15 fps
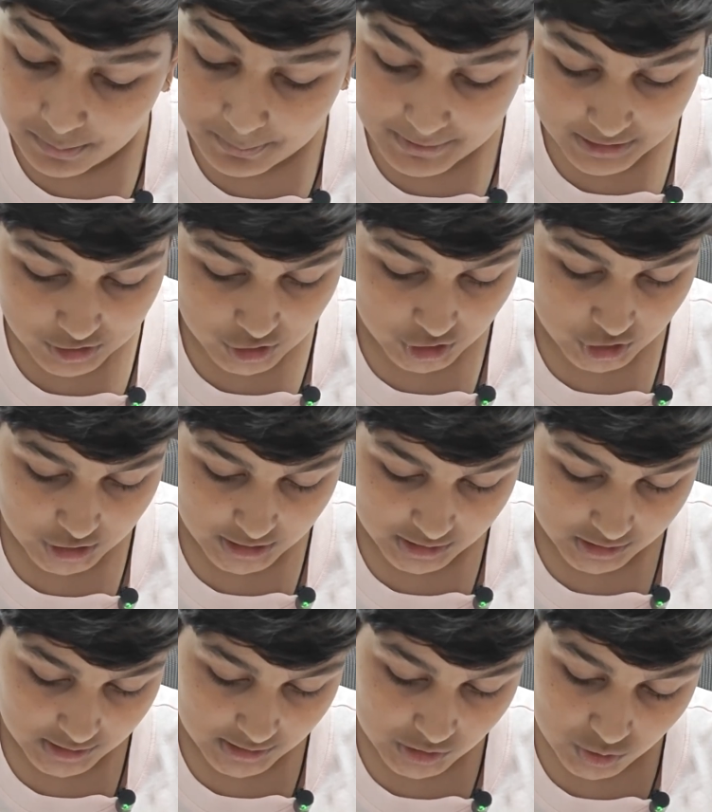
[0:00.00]
Major
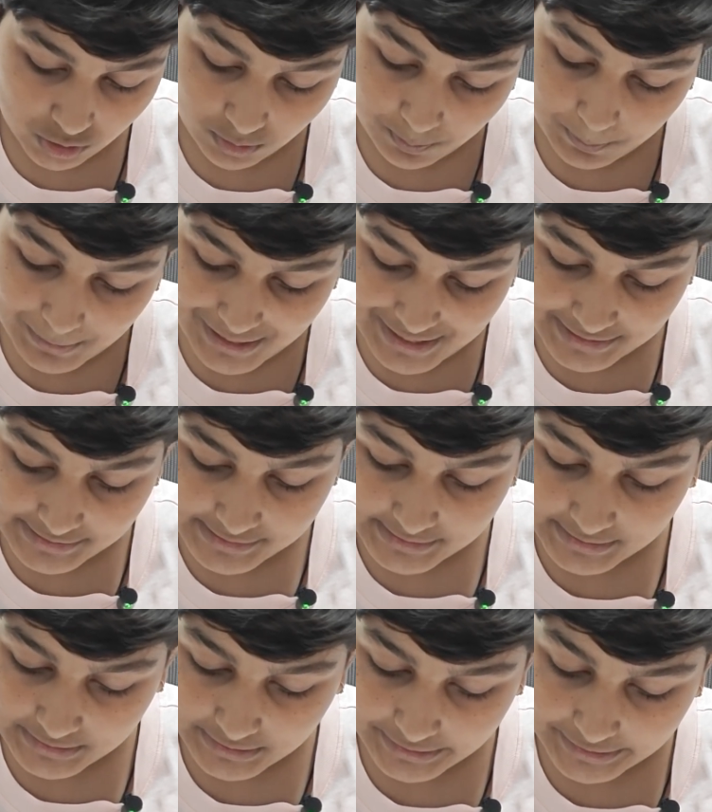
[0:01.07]
changes took place
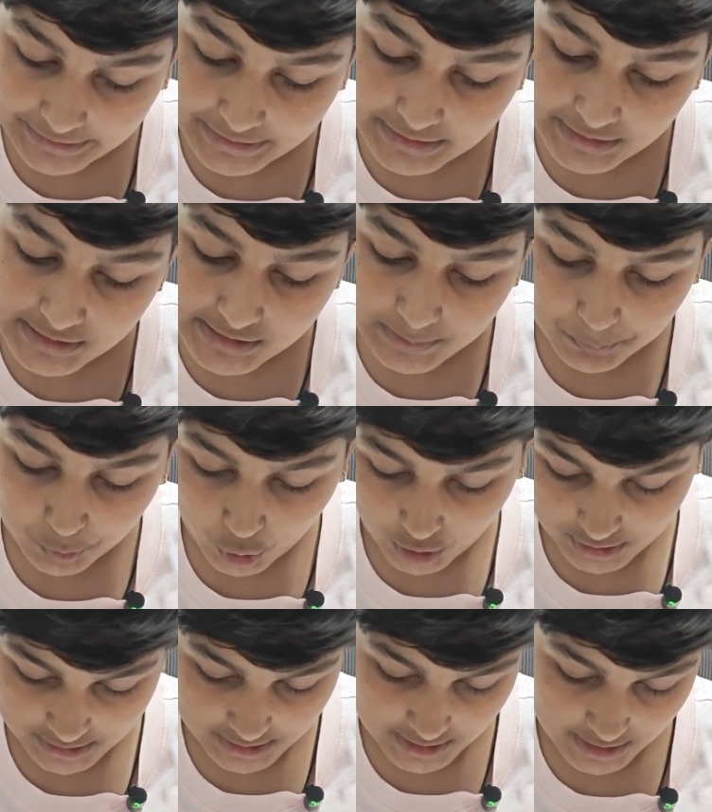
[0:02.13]
in the Indian
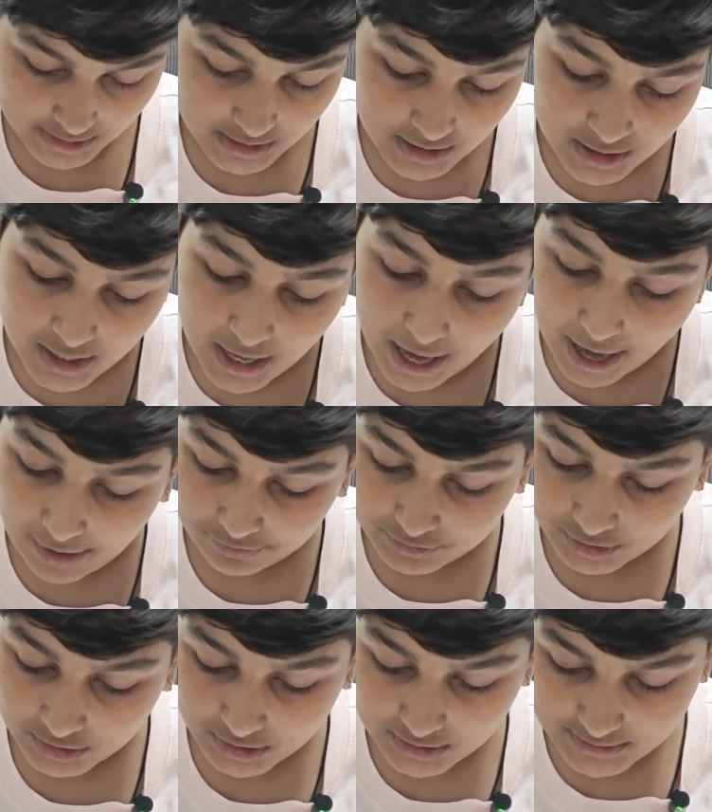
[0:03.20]
subcontinent
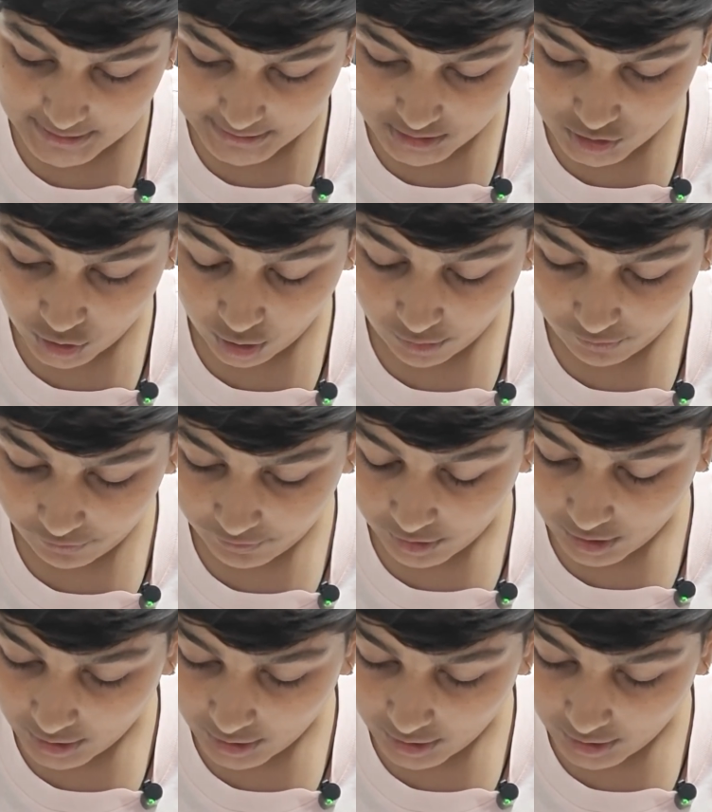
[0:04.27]
after the death of